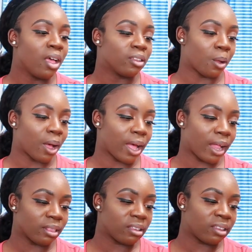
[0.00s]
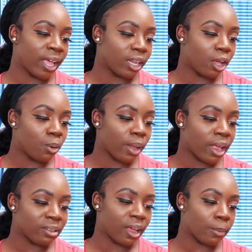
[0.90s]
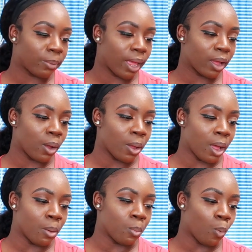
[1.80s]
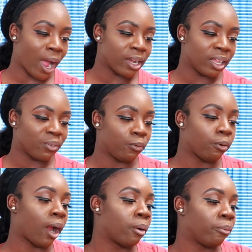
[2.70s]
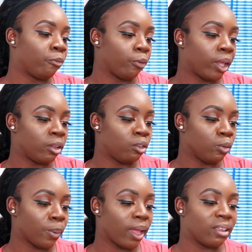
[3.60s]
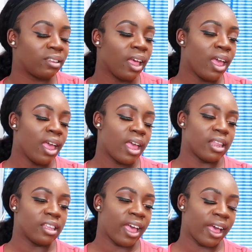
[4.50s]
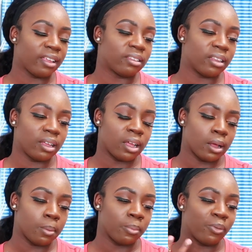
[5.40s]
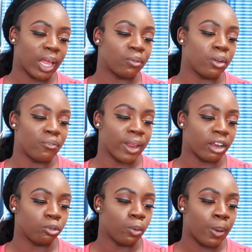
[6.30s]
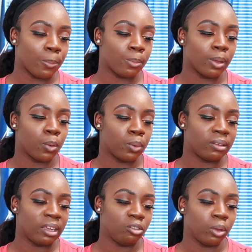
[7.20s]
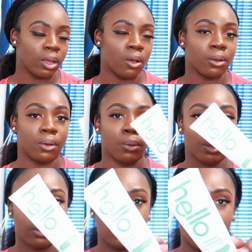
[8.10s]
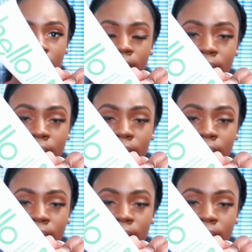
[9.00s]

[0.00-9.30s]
So I got this Hello Anti-Plaque um, Whitening Fluoride-Free Toothpaste, and it has the um, flavor of natural peppermint with tea tree and coconut oil.